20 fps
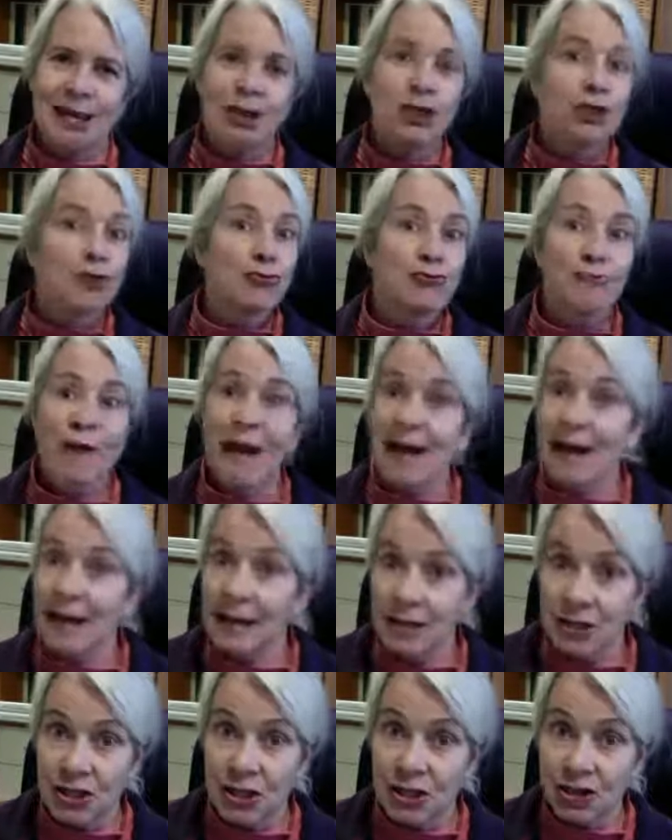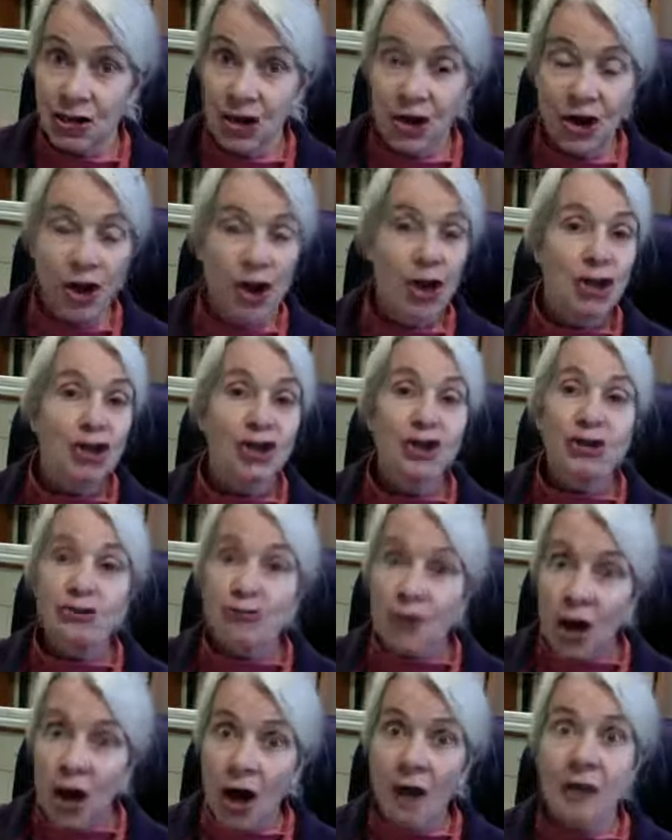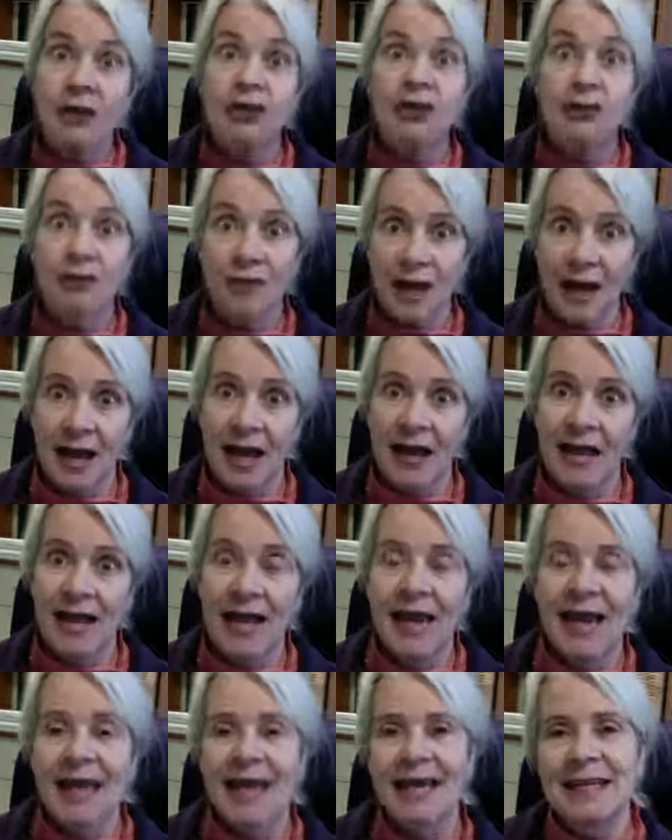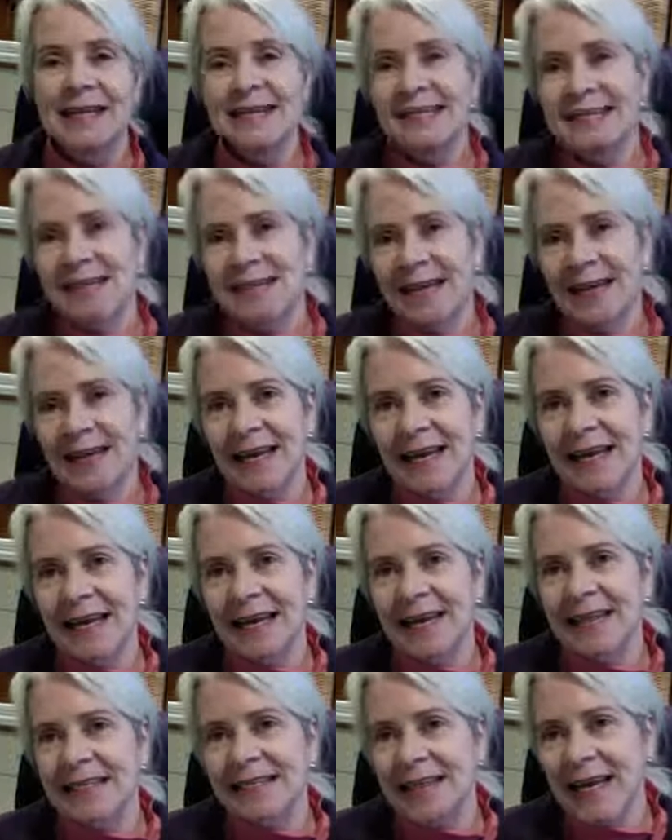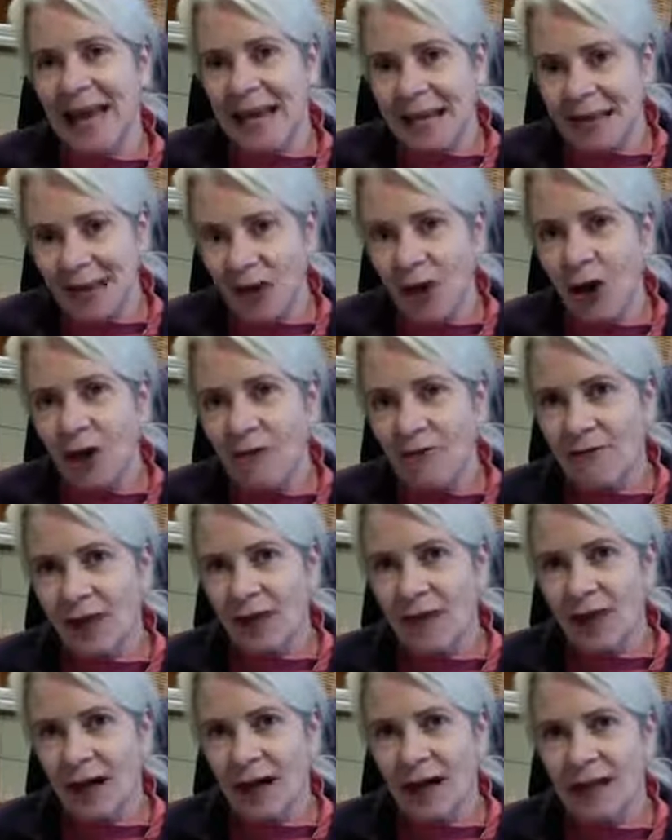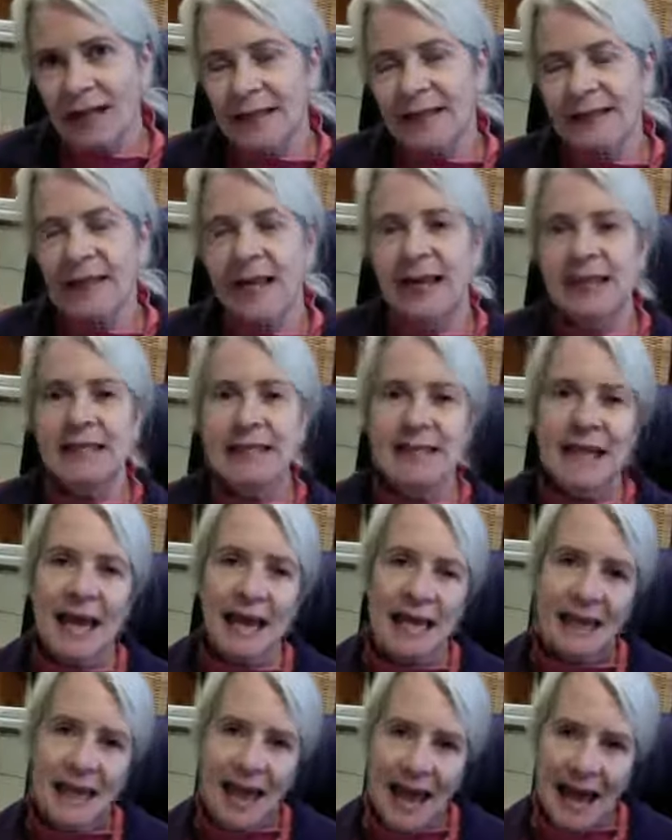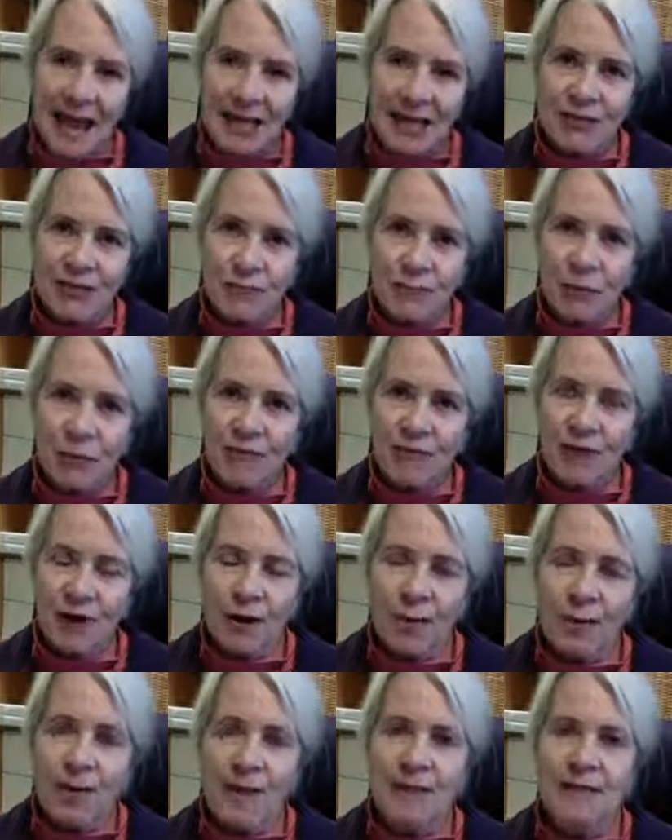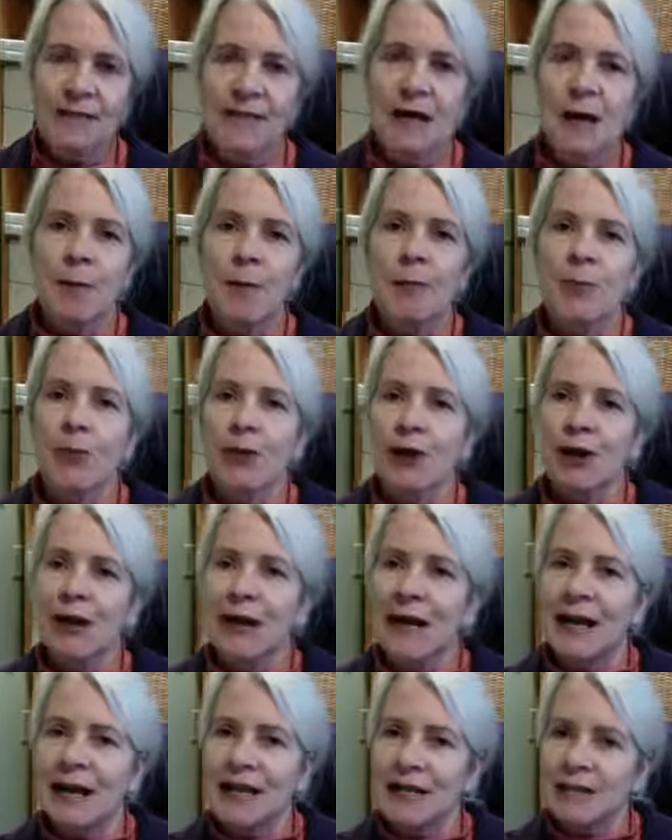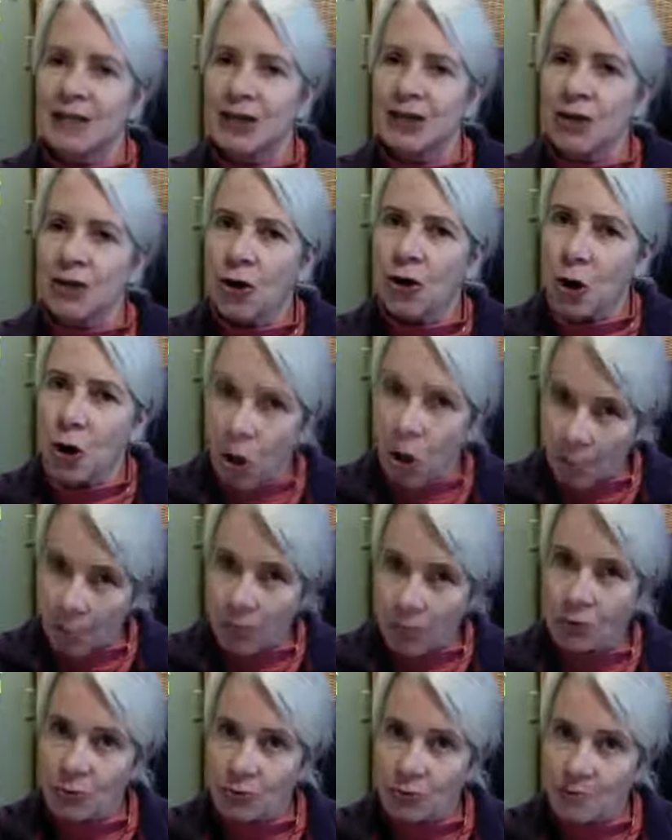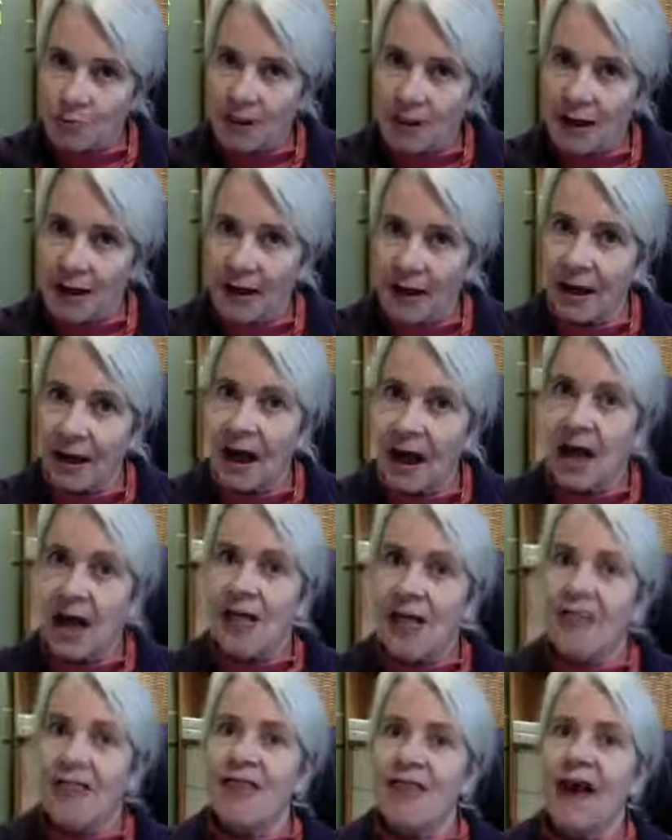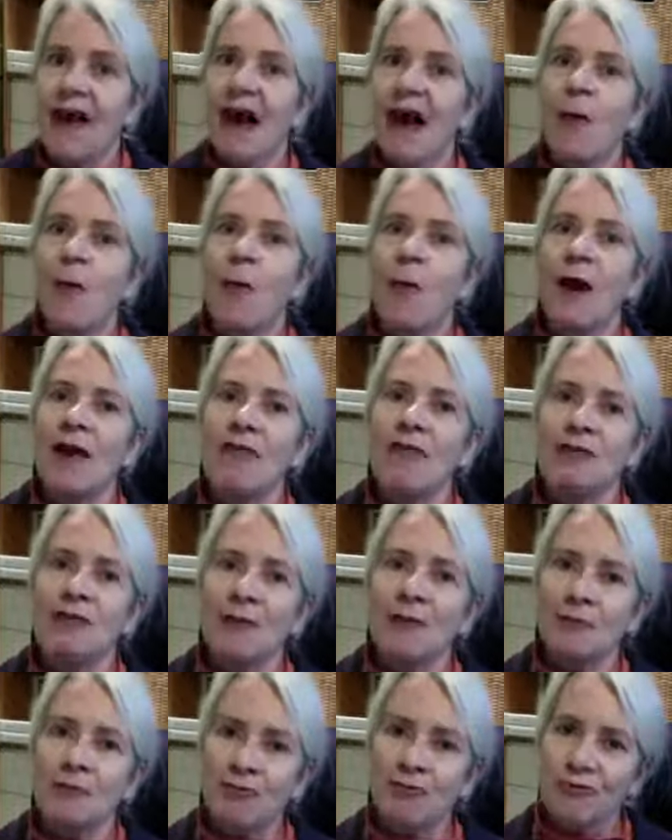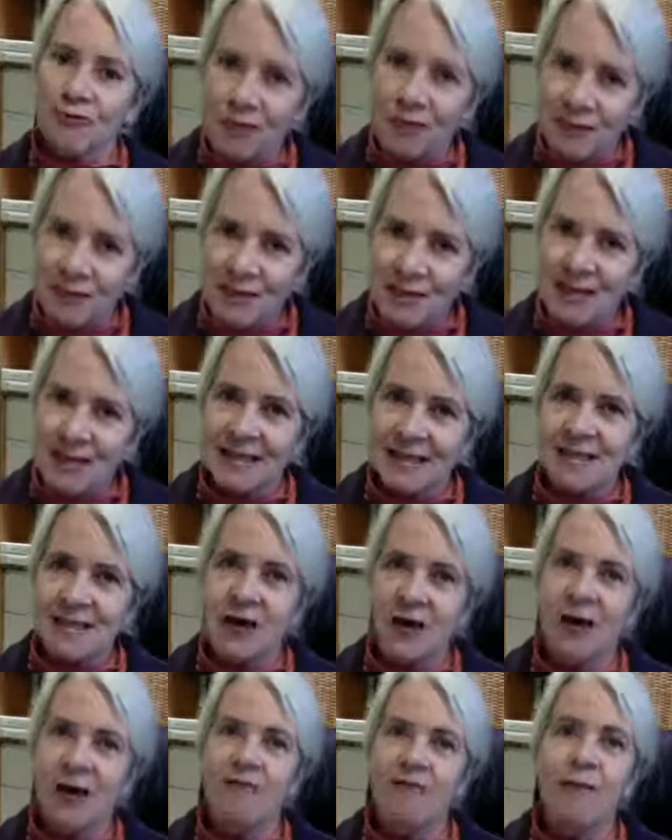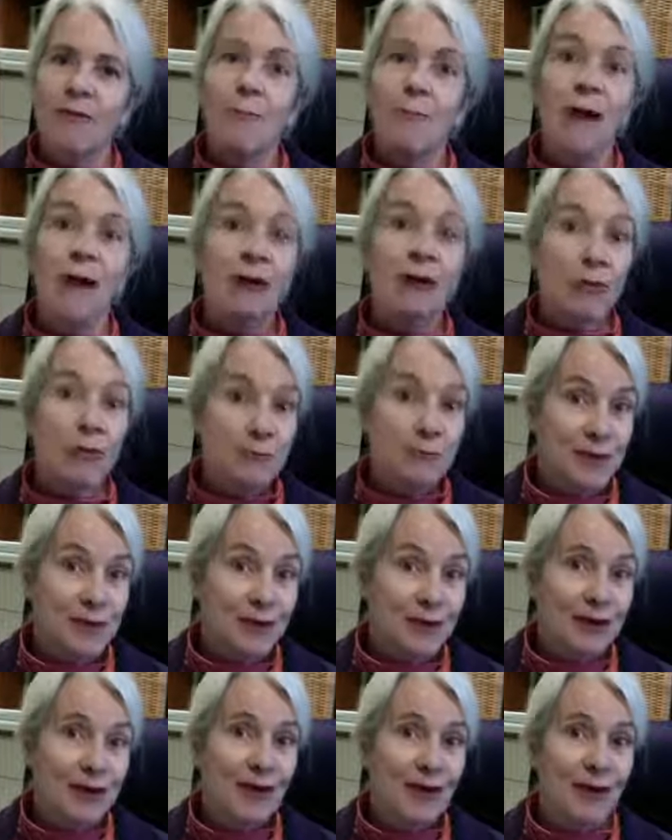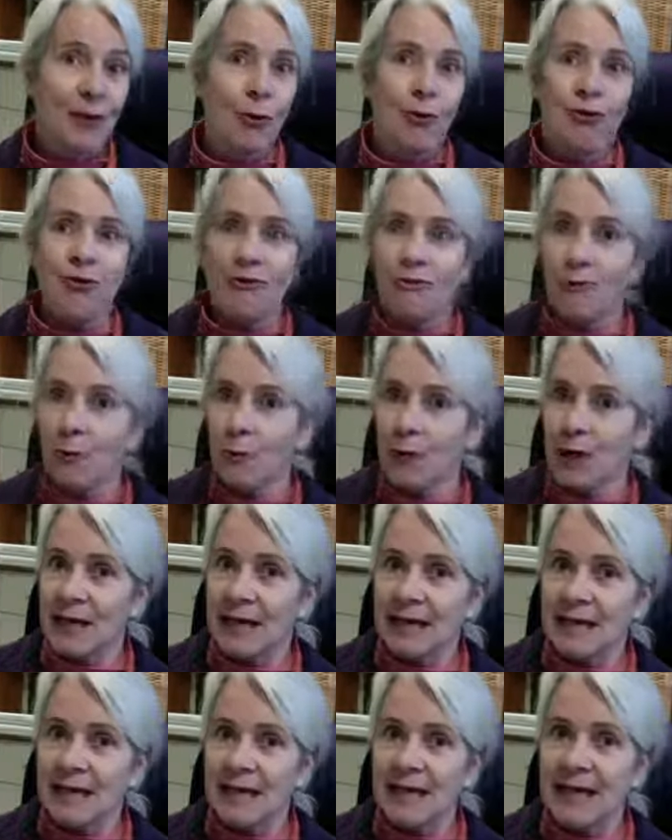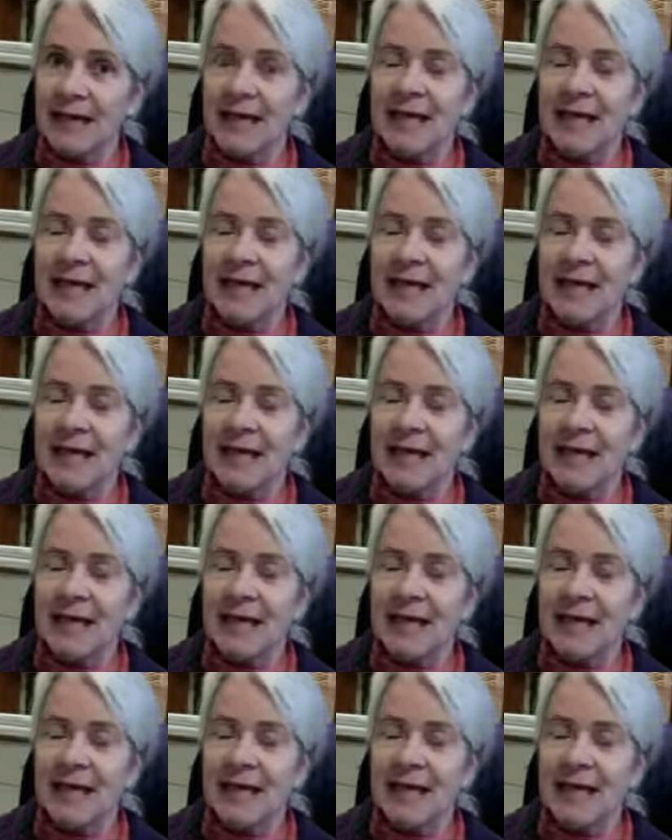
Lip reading: directly to your garden. Do not do that. Instead, take the coffee grinds, take the ash from your fireplace, put it into your compost pile. That way there's a process. All of the microbes in there go through it,